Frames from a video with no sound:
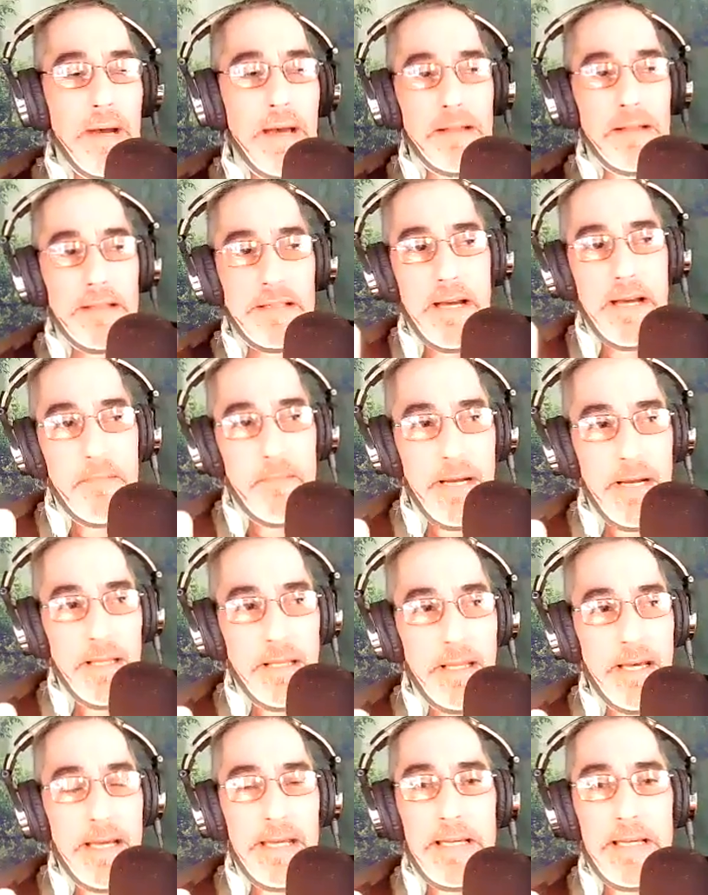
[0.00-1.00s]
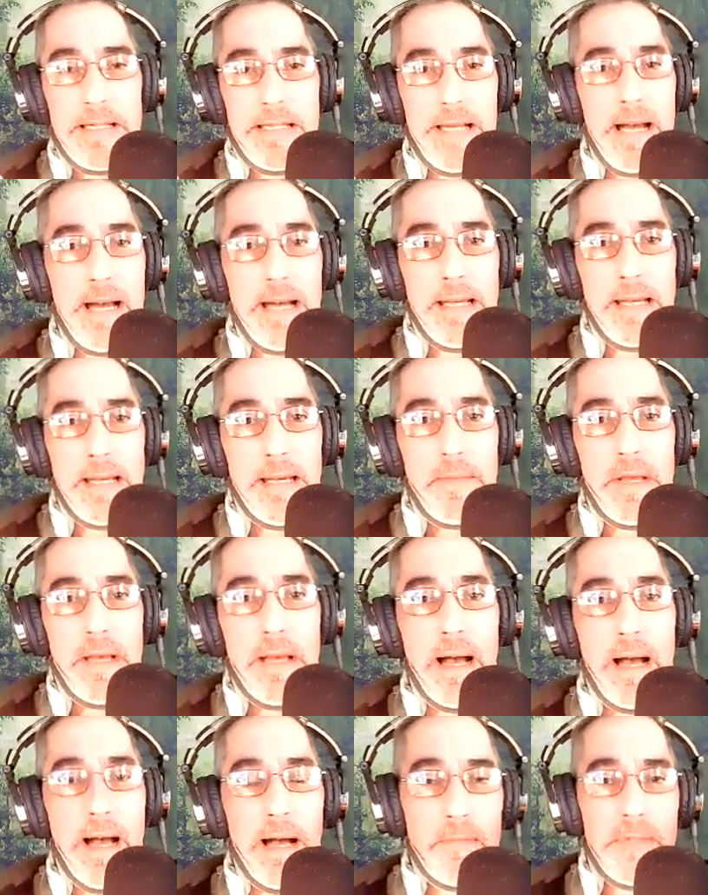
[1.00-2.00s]
by the time my light is on it,
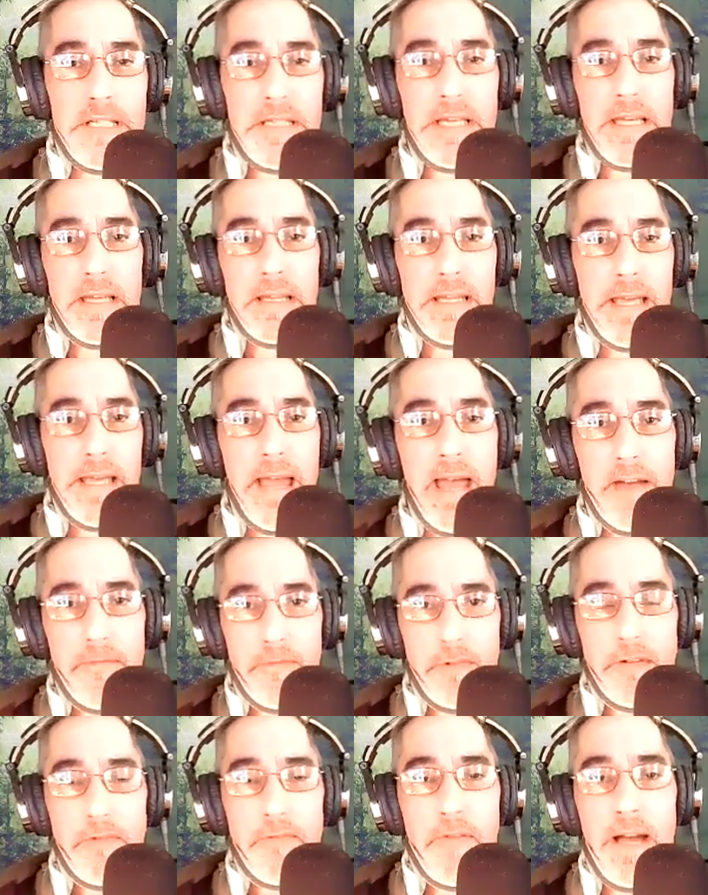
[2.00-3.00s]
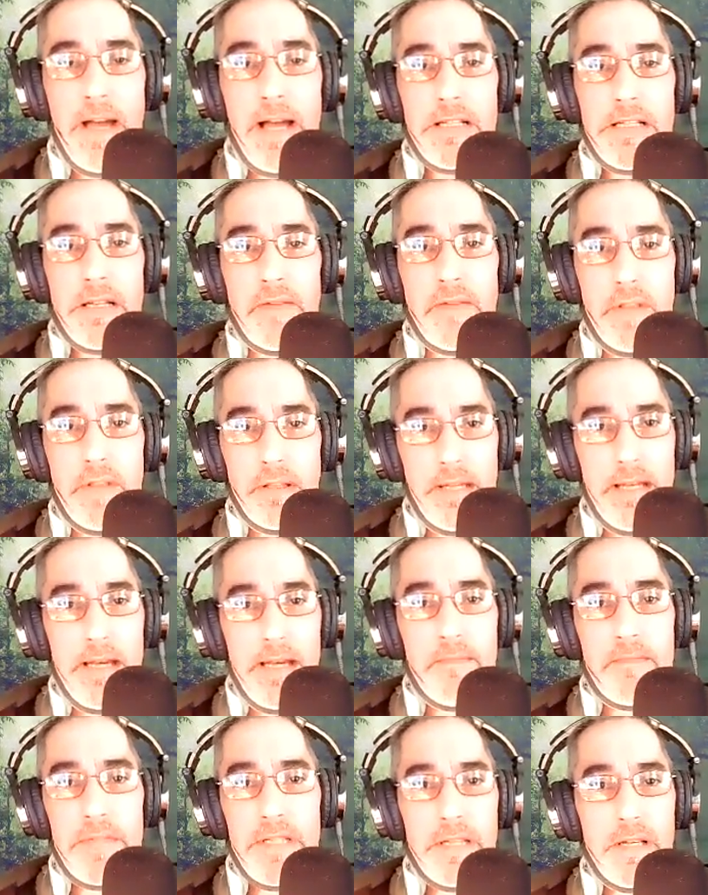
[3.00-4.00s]
I'm seeing the after effects of the
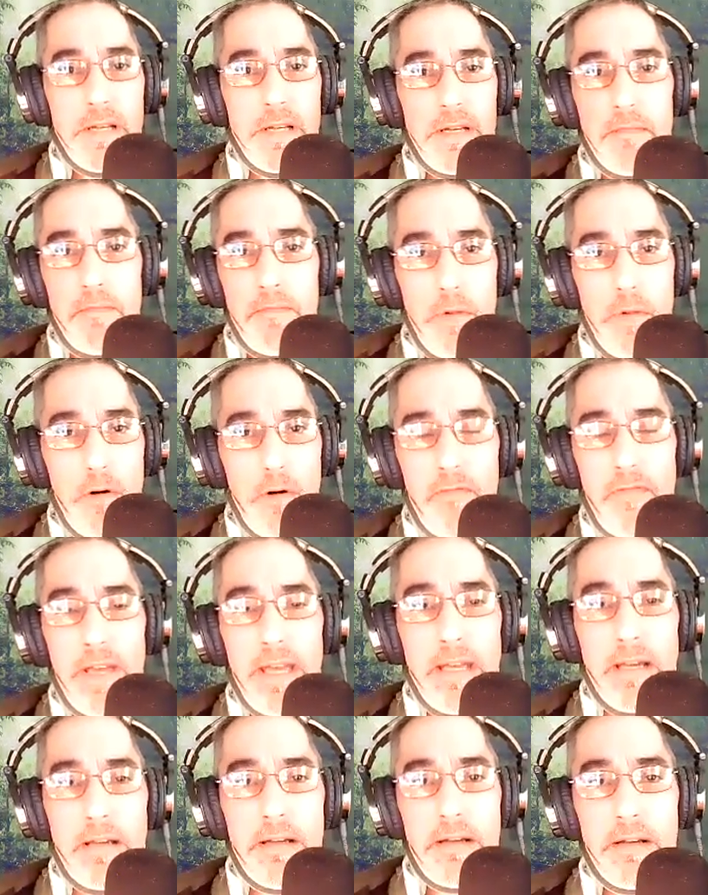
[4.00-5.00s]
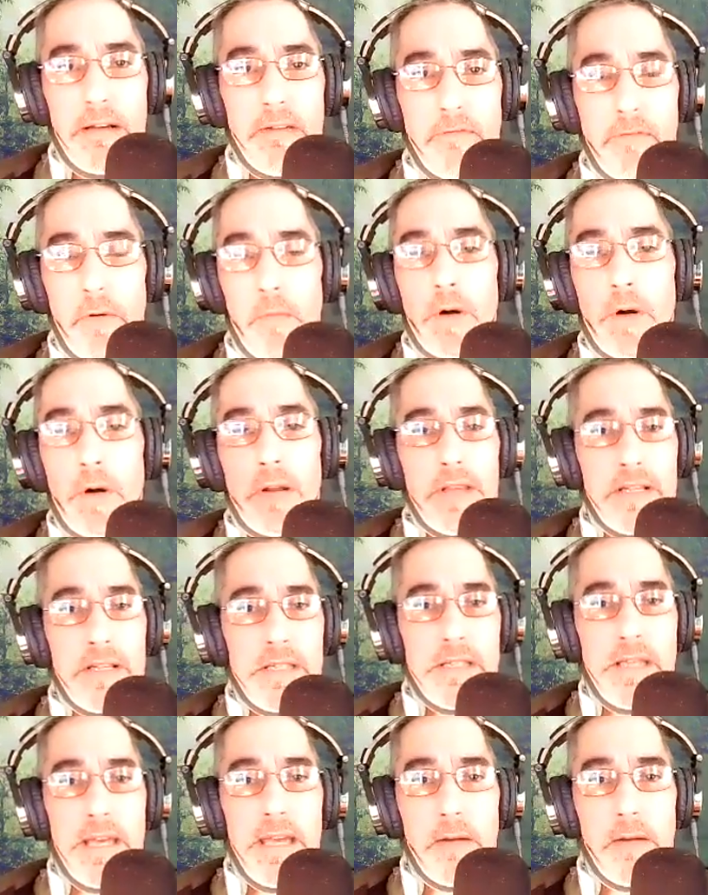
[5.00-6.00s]
limbs moving from where
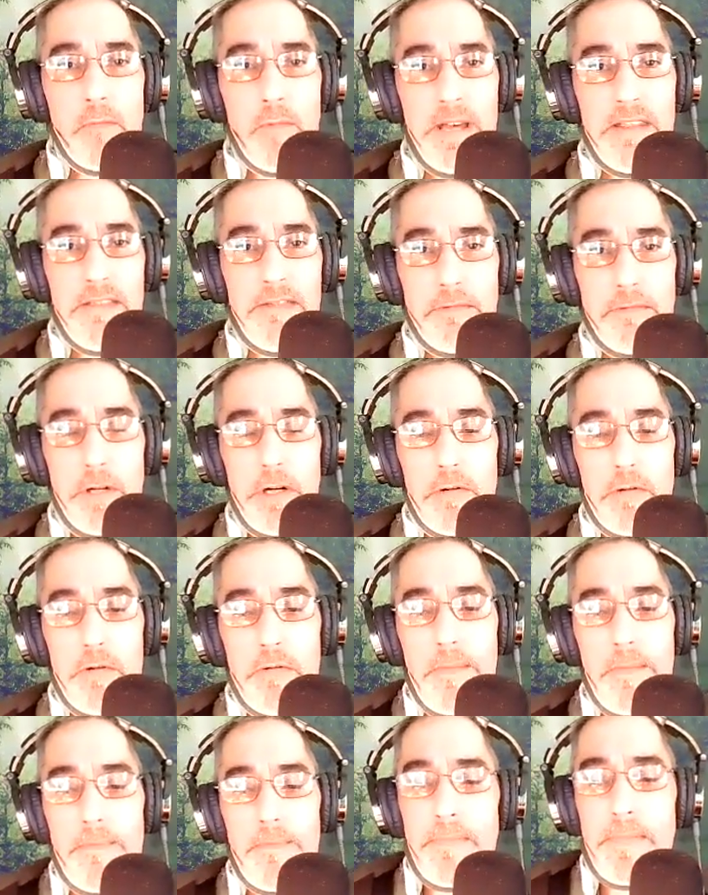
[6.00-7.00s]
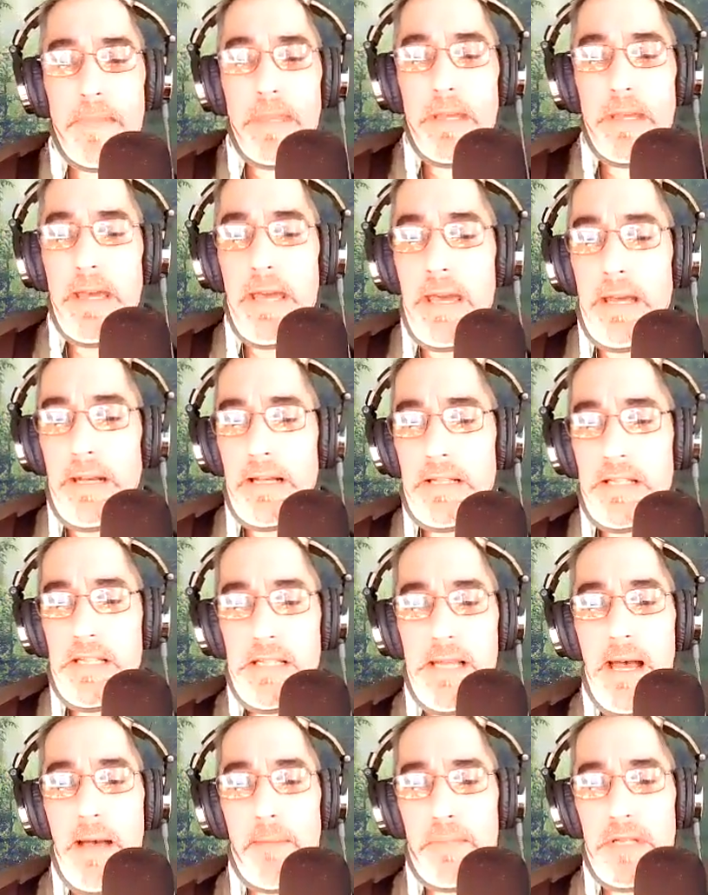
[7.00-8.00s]
this thing went through. And its
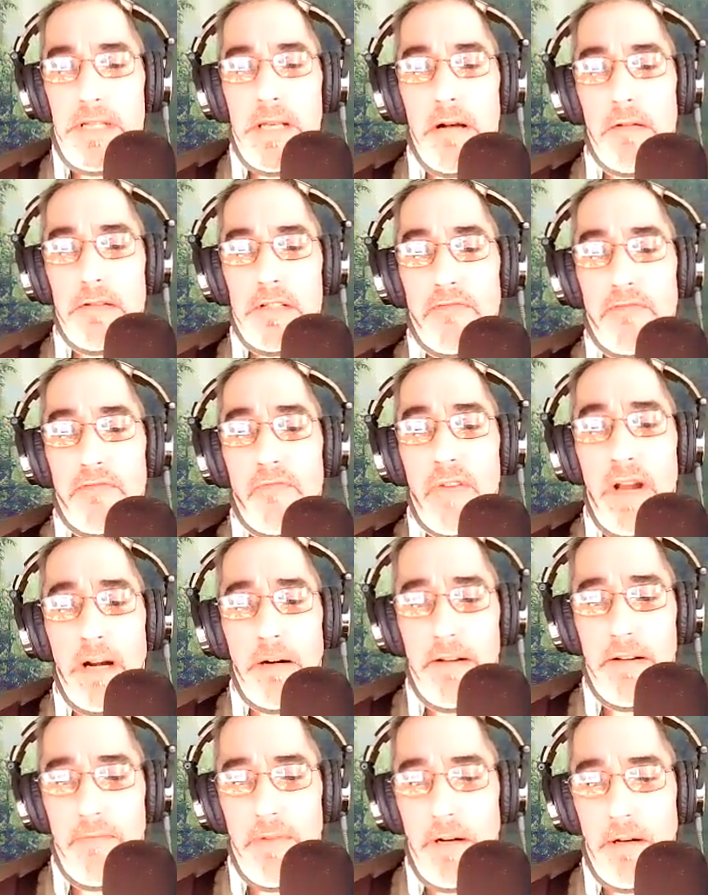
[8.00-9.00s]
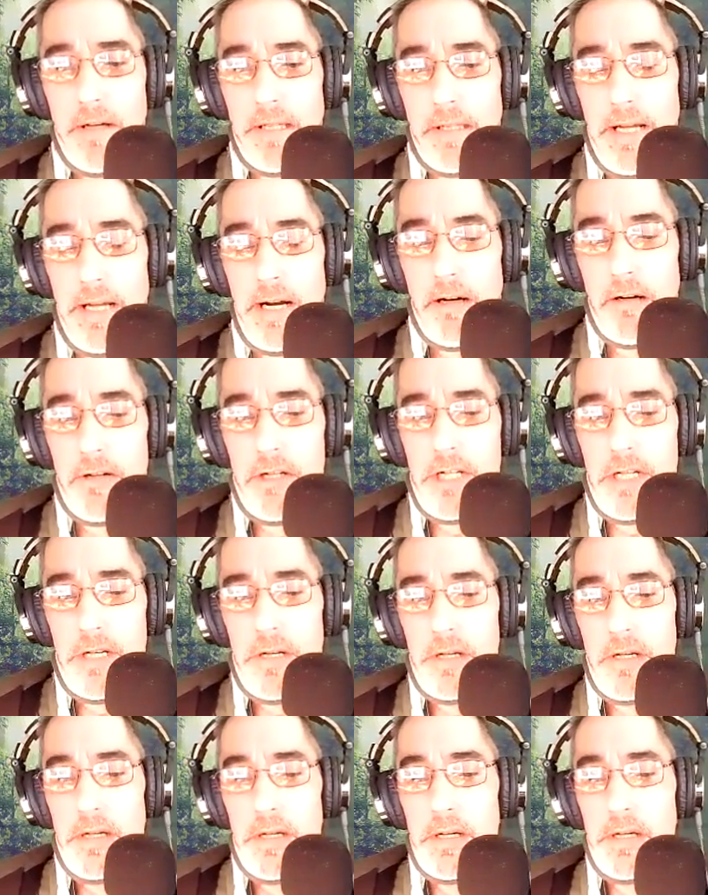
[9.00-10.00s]
step sounds very, very large.
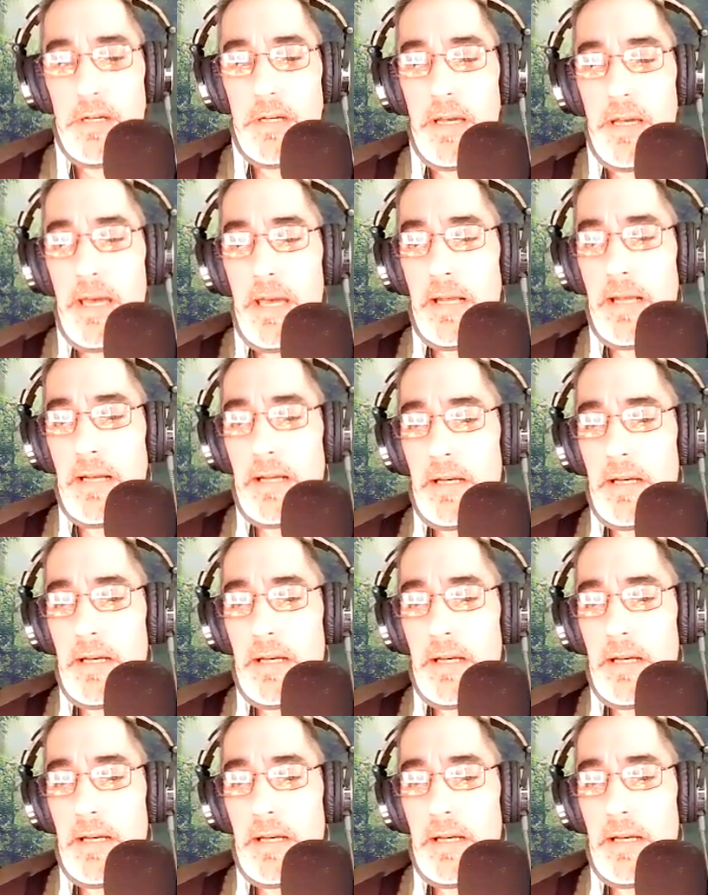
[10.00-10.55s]
And